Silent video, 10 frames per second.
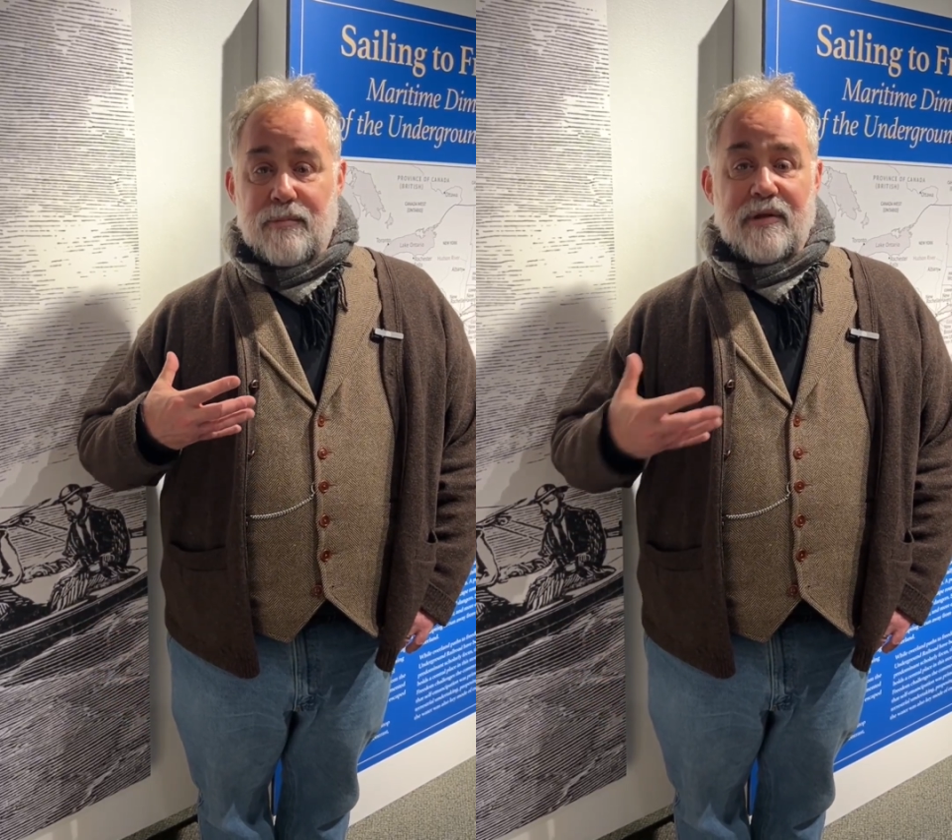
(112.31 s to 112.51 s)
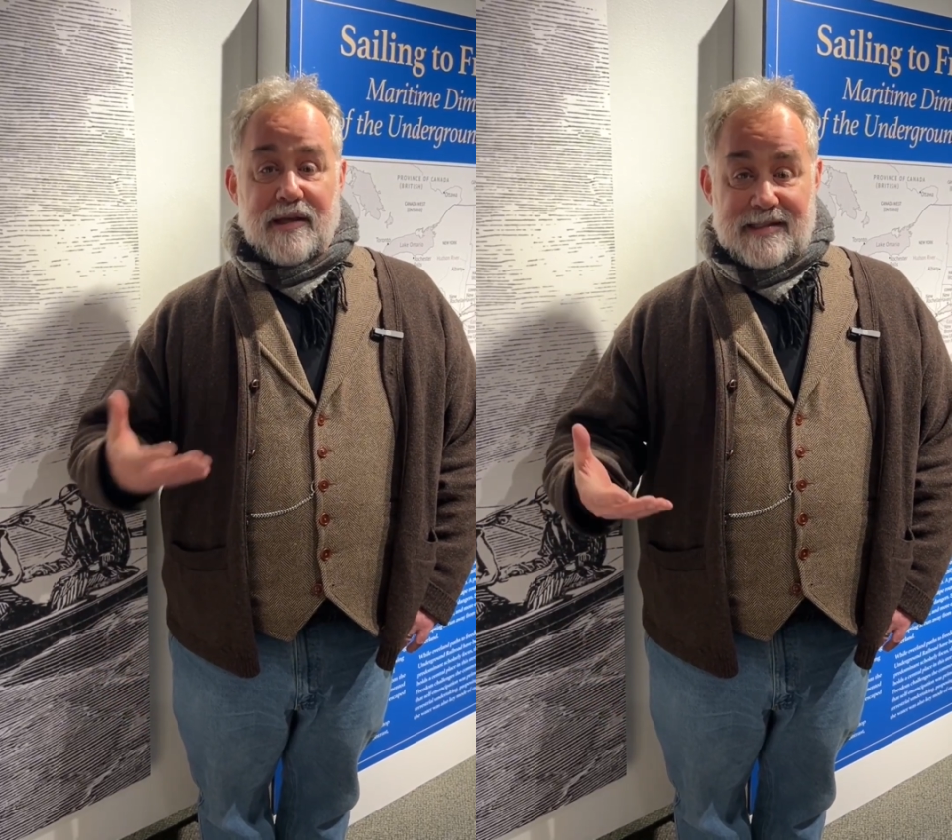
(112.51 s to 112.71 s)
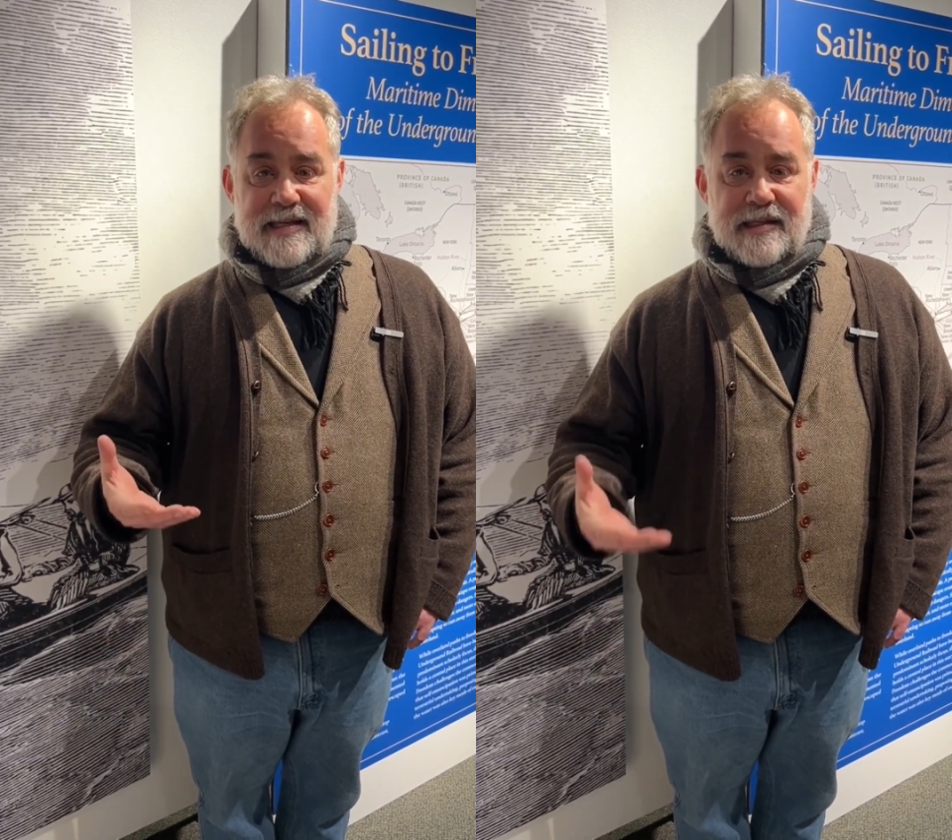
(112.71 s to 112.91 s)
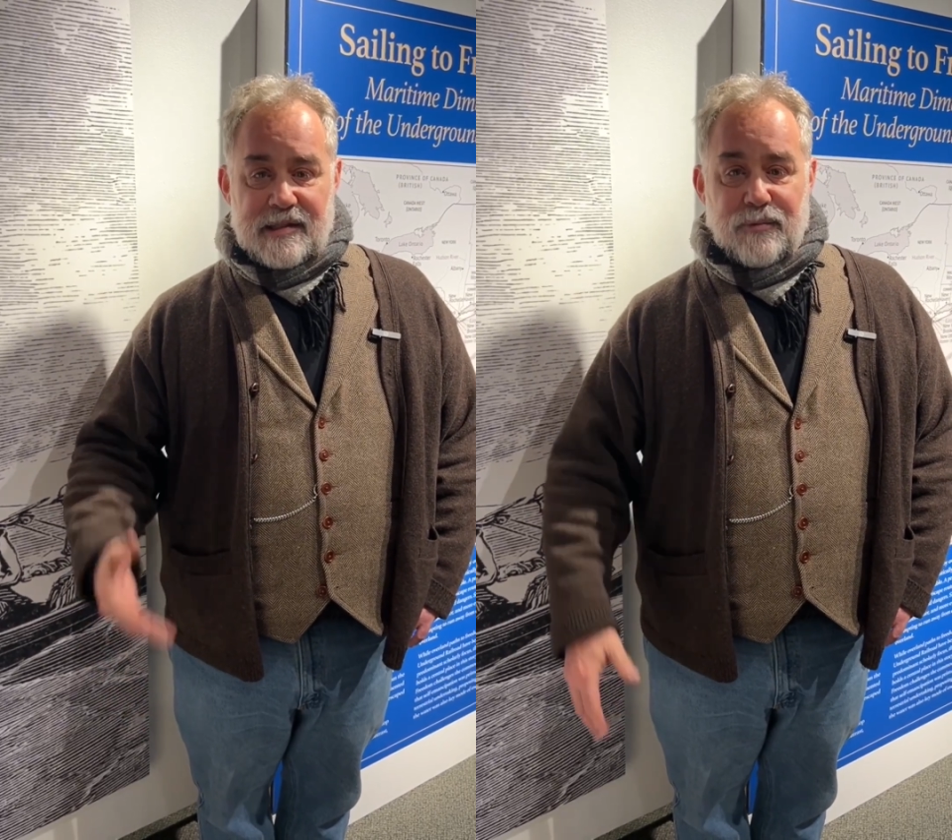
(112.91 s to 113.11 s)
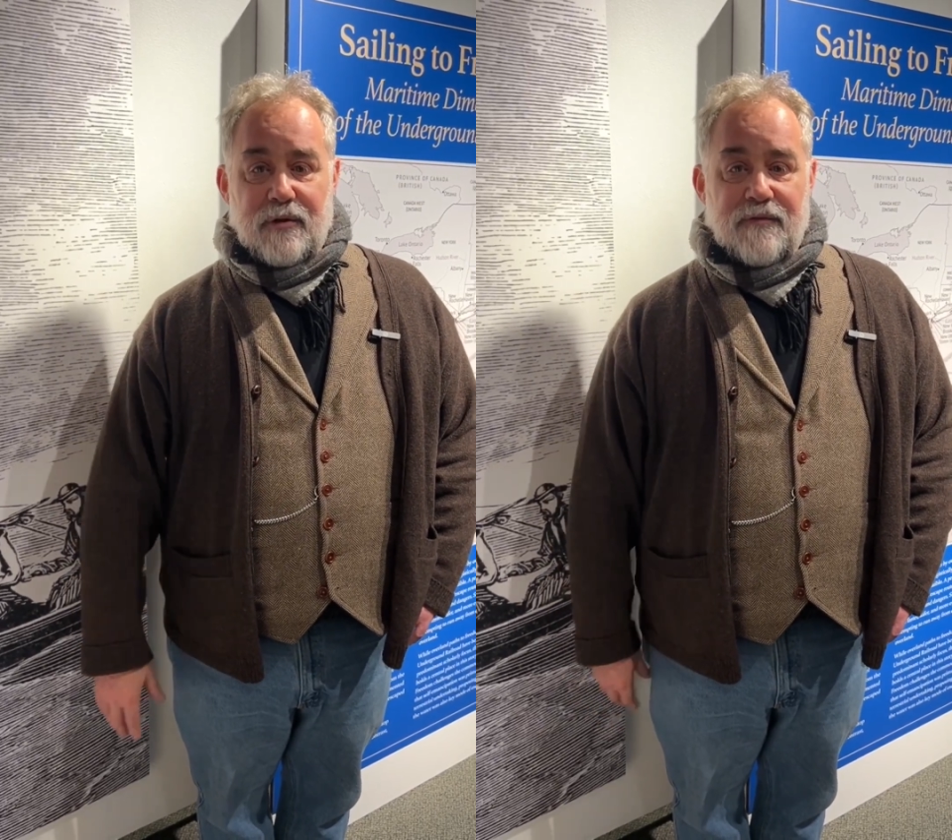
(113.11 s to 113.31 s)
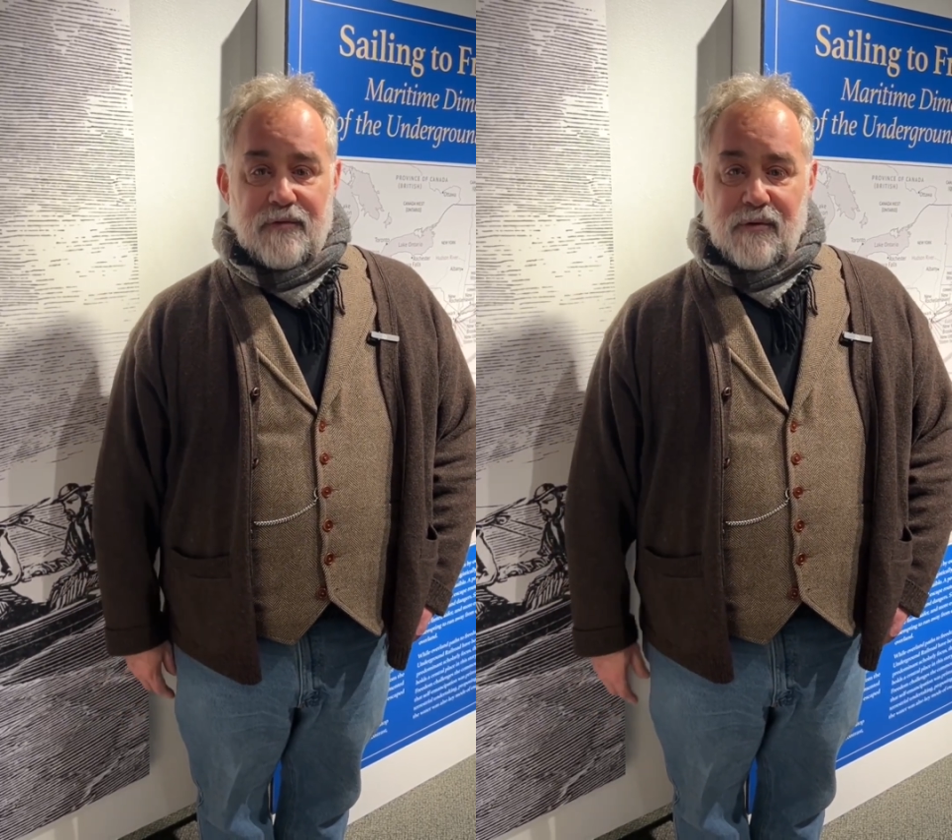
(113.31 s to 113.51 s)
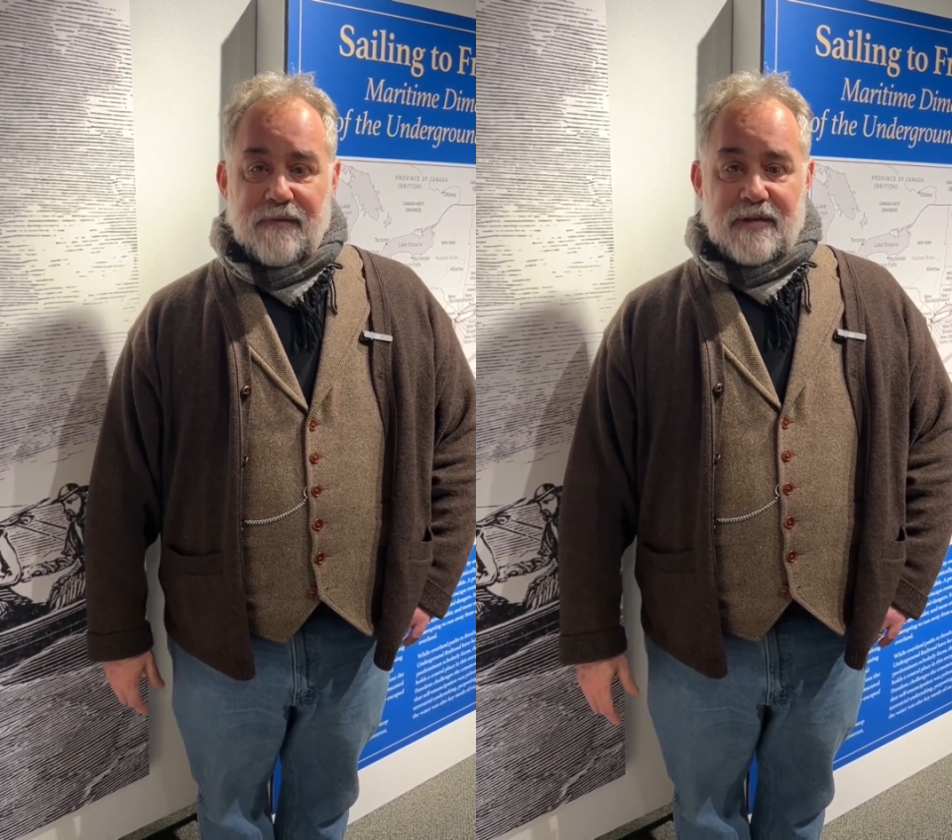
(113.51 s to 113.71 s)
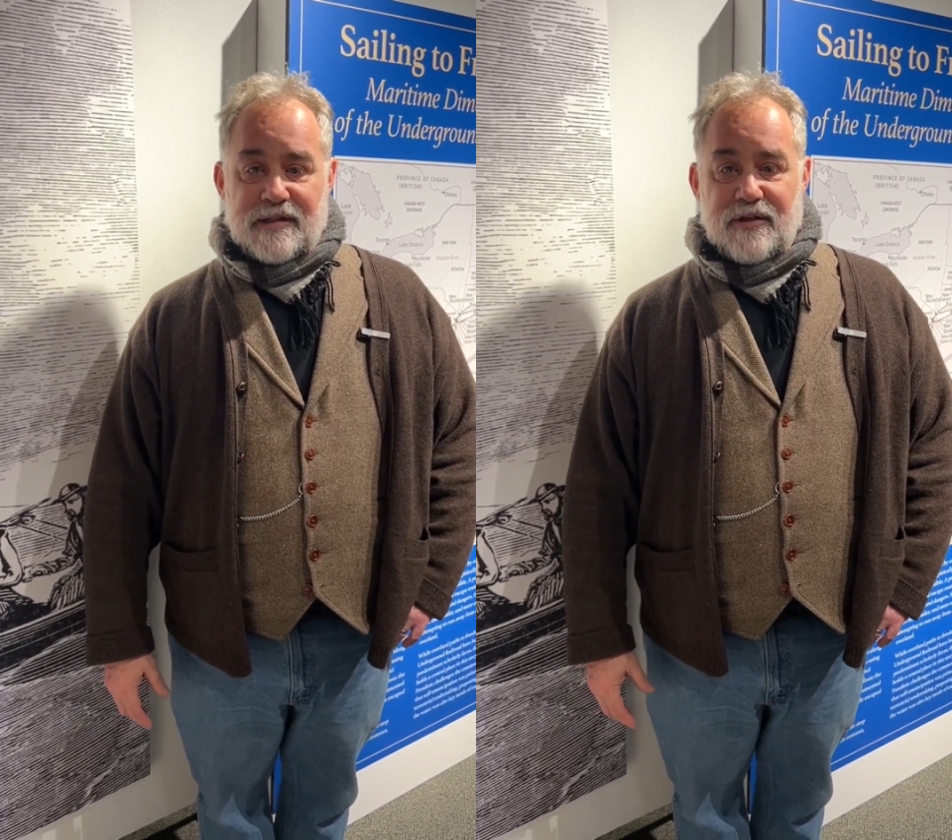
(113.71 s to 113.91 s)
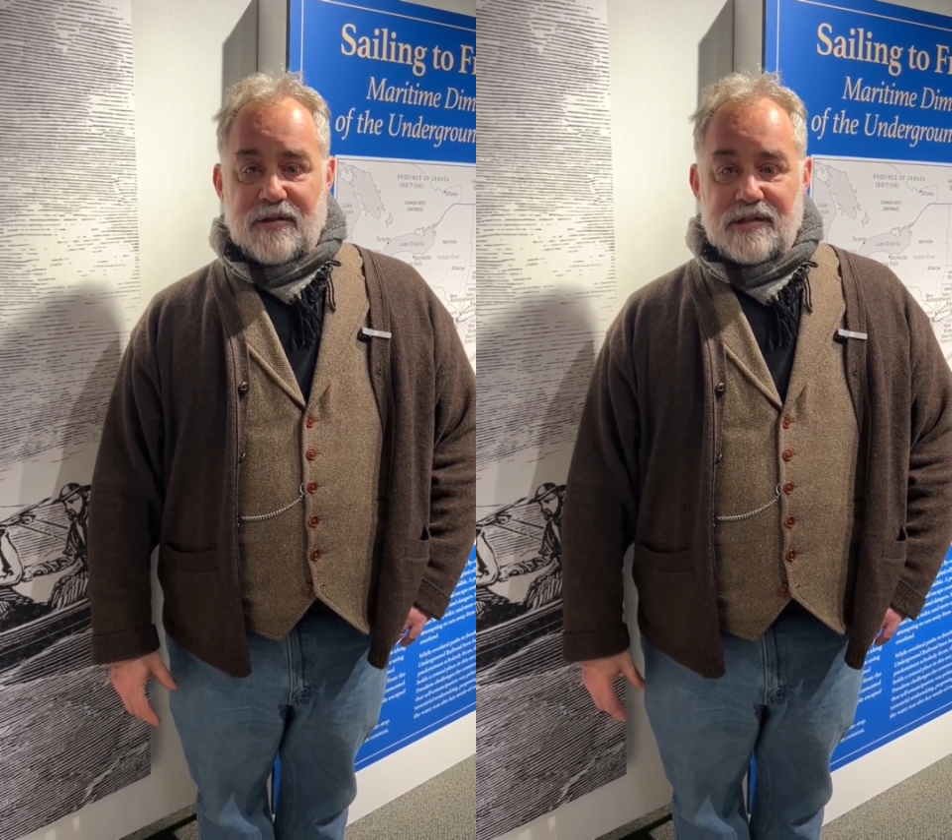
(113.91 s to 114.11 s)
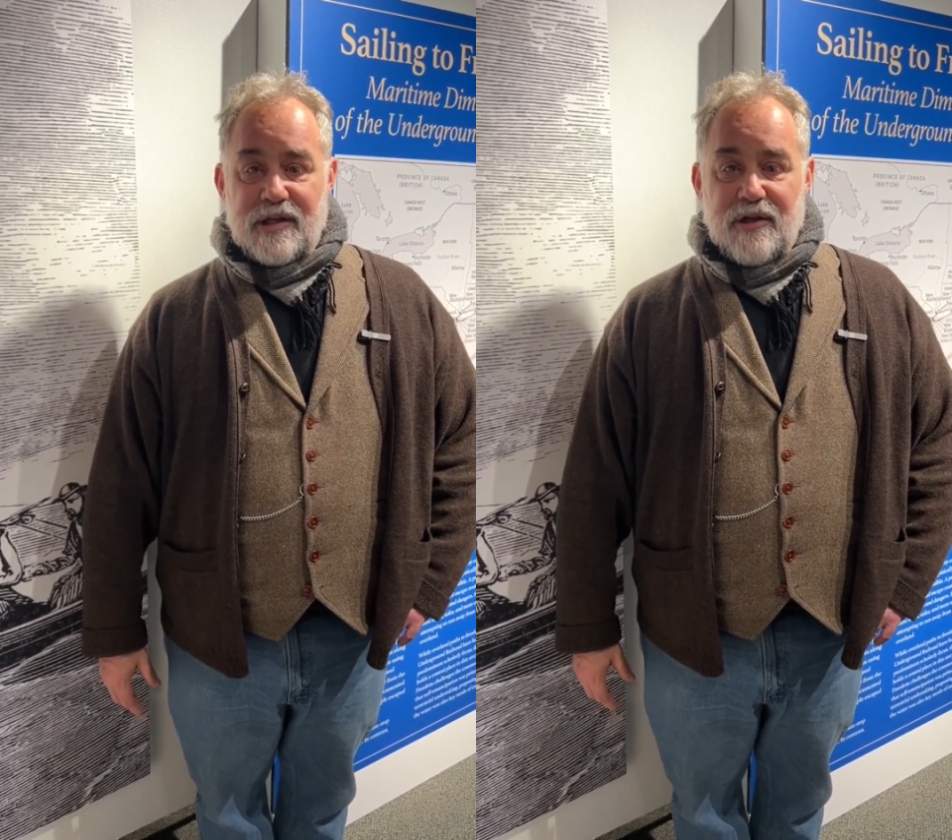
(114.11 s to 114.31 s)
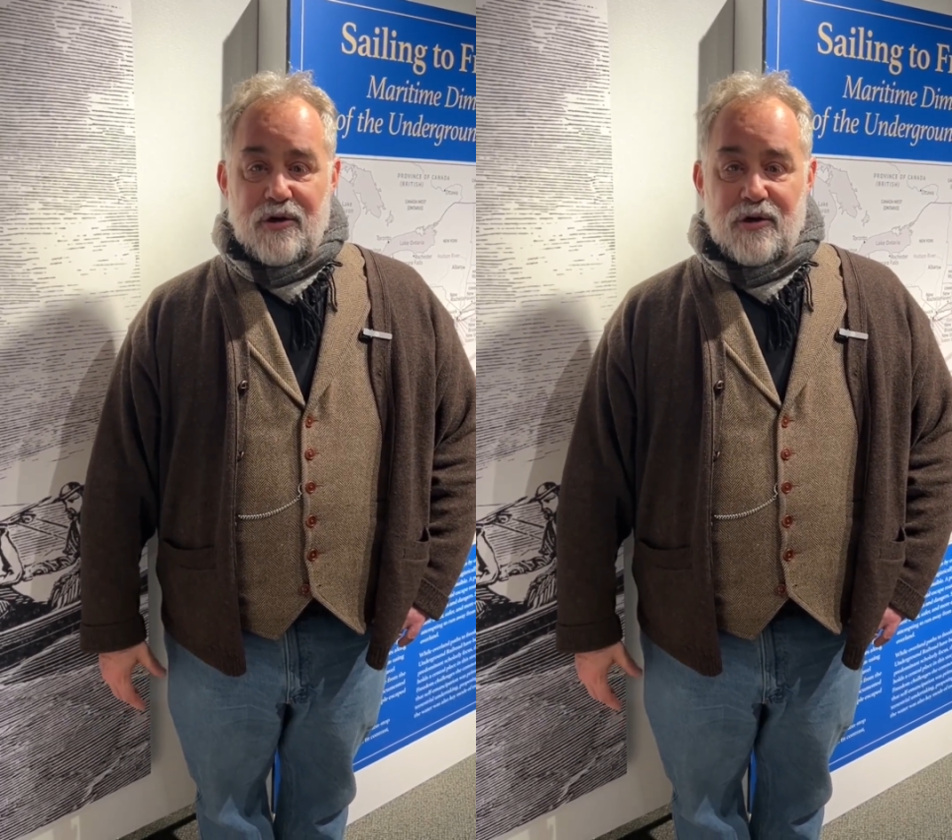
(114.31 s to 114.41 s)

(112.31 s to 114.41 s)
be accessible for visitors